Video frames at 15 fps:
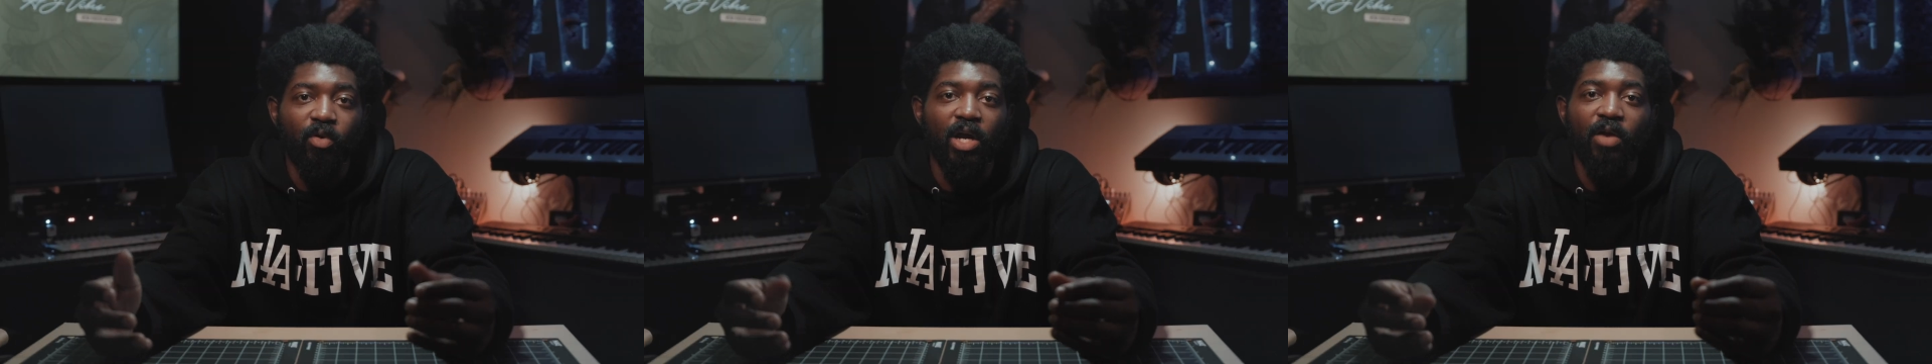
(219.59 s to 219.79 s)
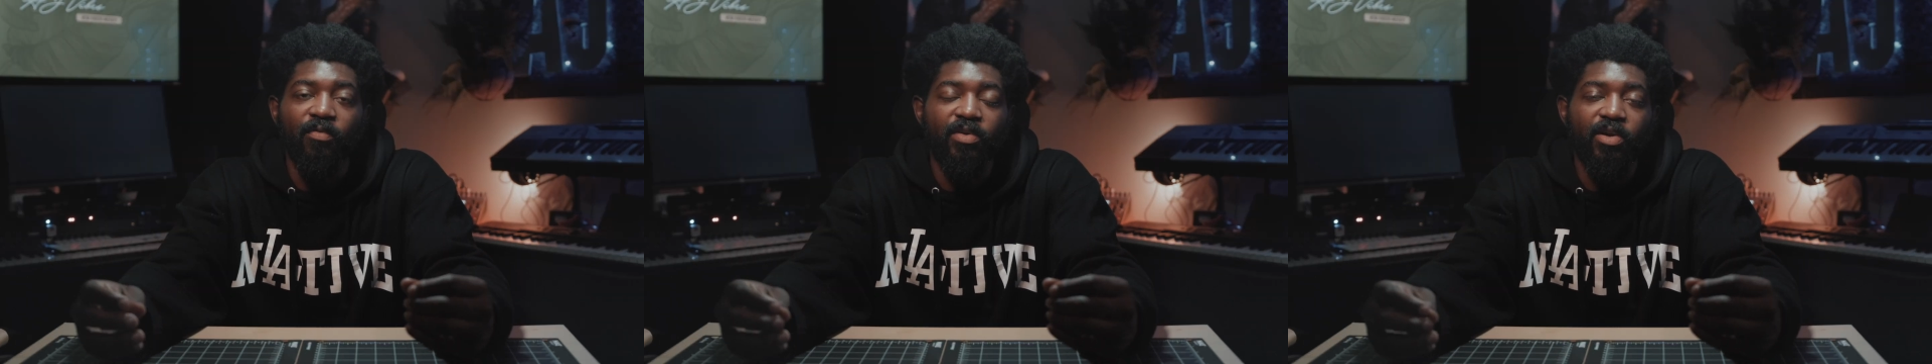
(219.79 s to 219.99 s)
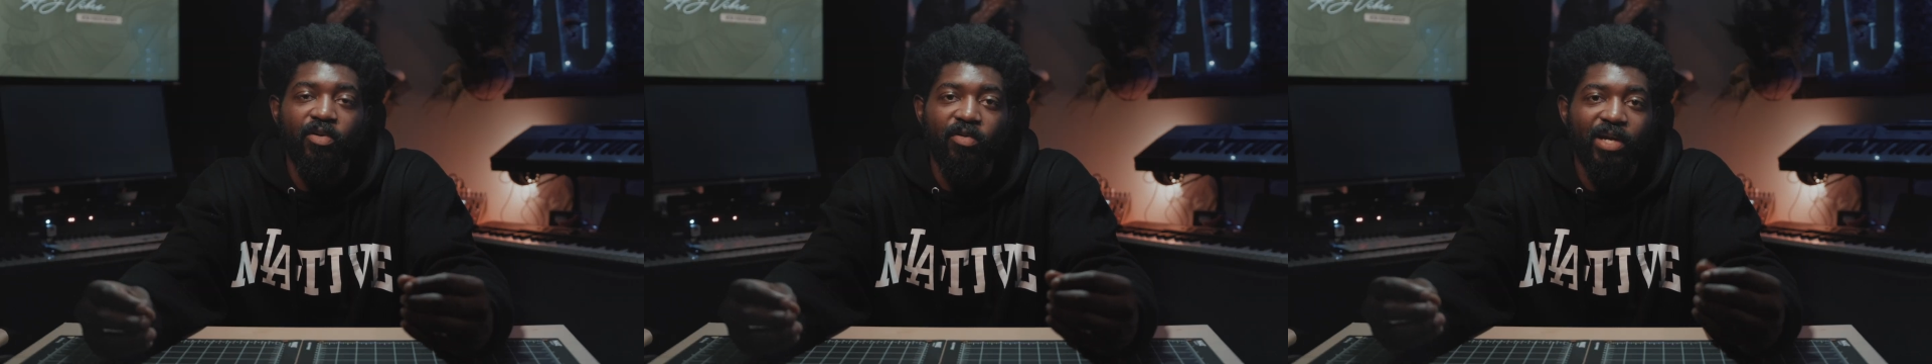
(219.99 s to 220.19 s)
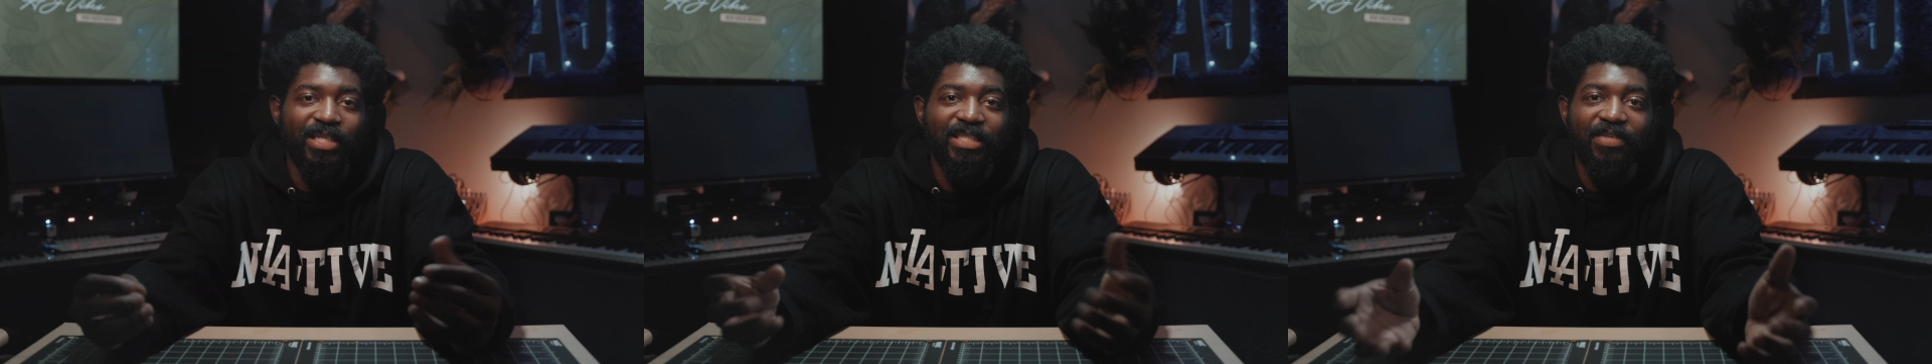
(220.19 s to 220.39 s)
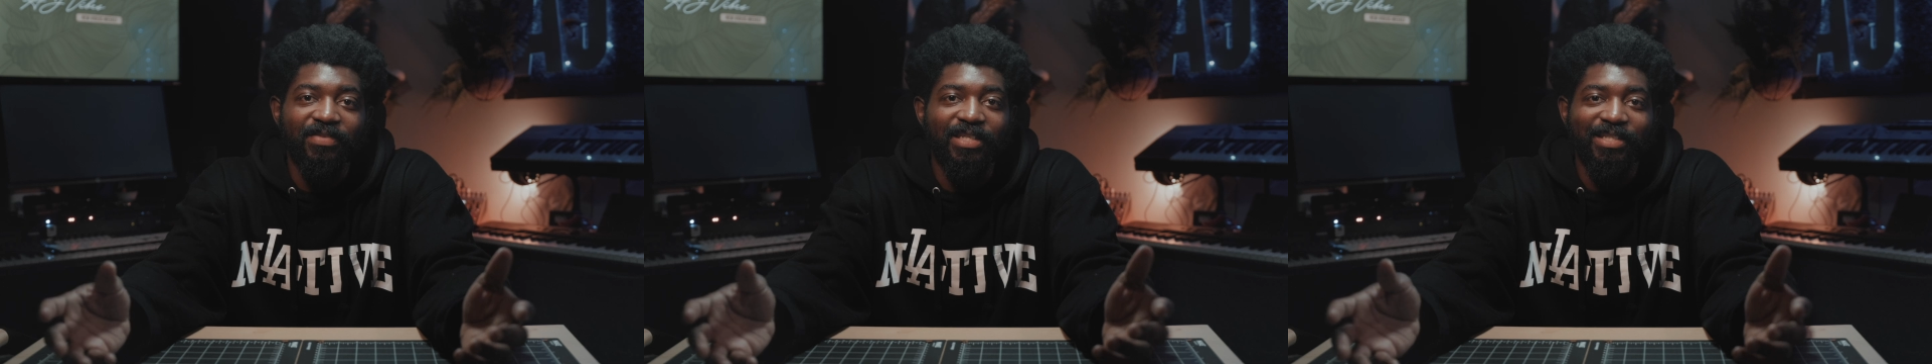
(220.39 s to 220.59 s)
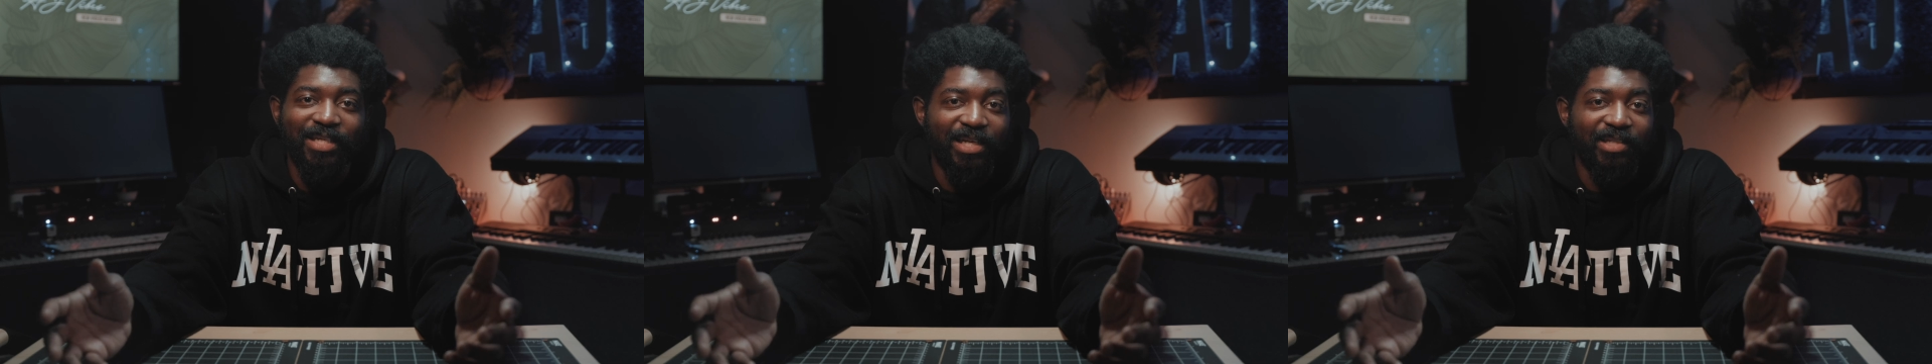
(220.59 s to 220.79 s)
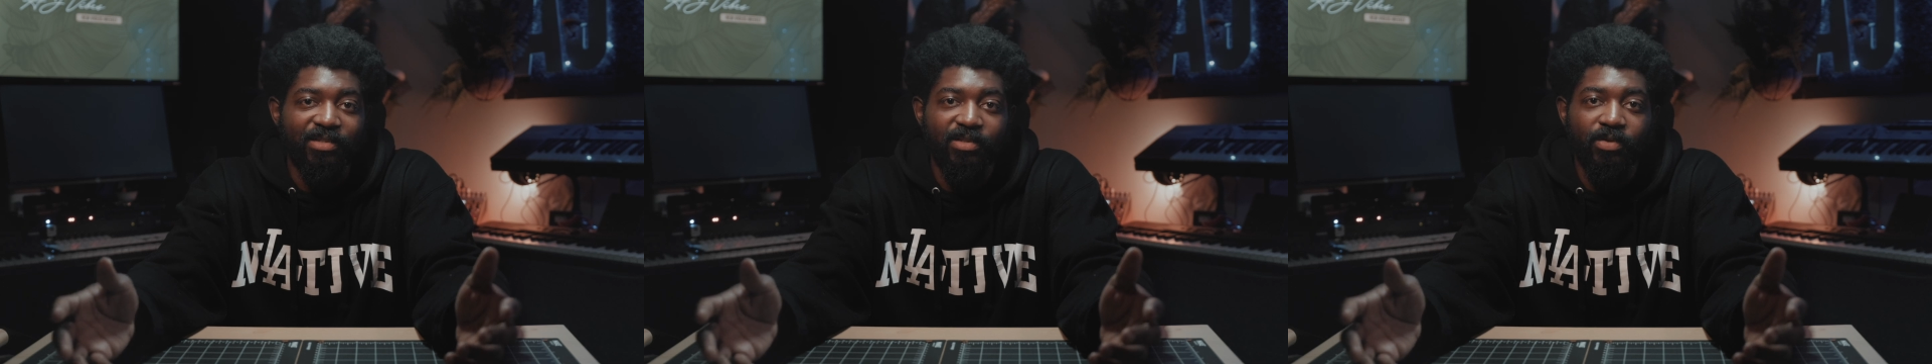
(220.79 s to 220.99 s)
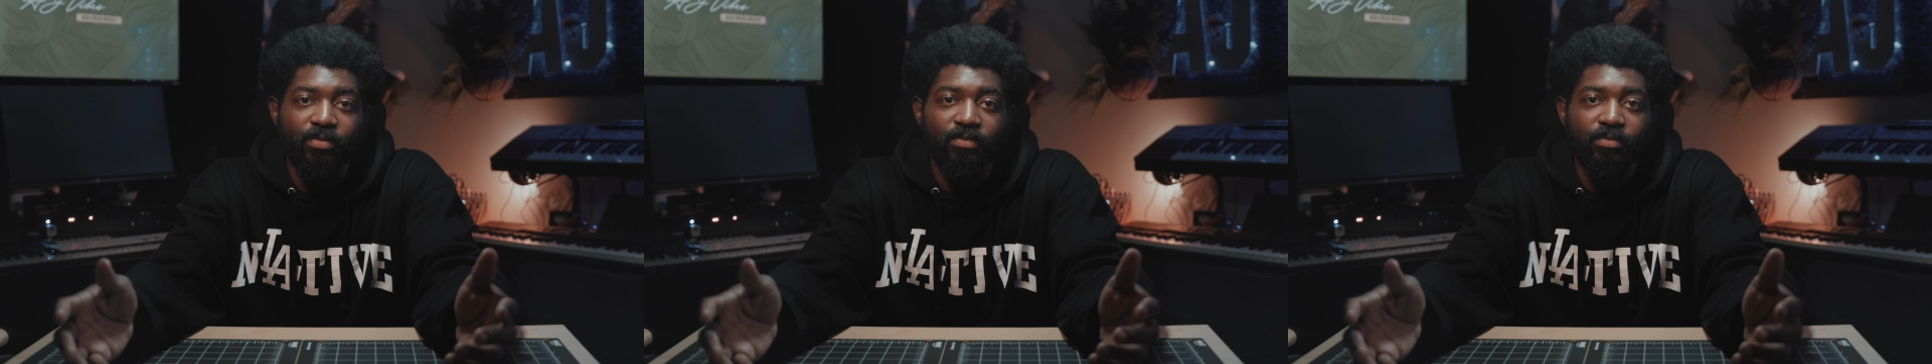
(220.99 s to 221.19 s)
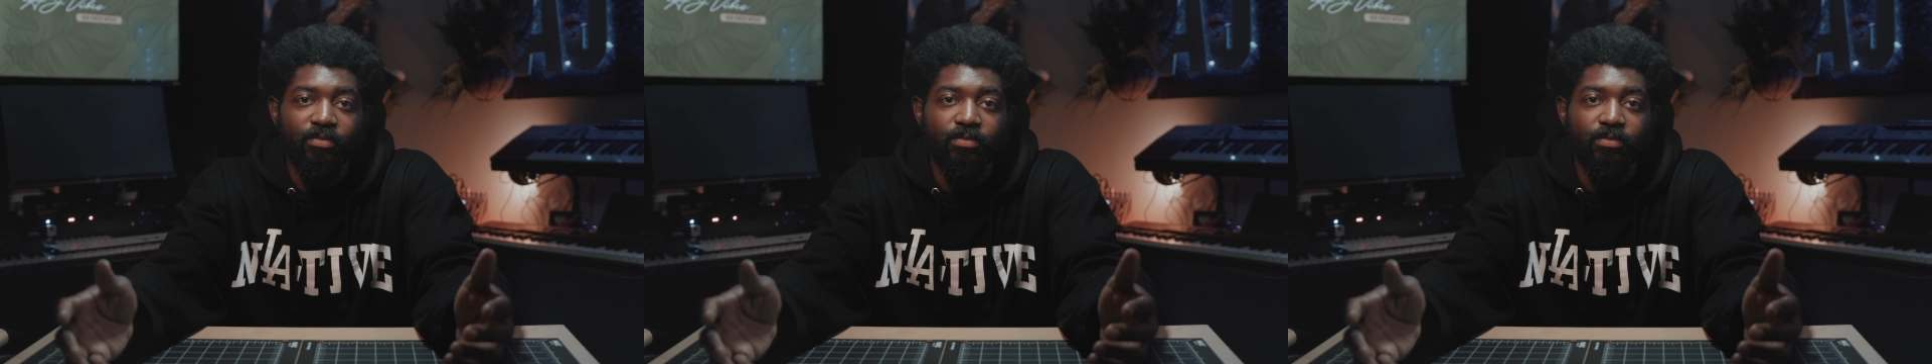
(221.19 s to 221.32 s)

wherever your creativity takes you.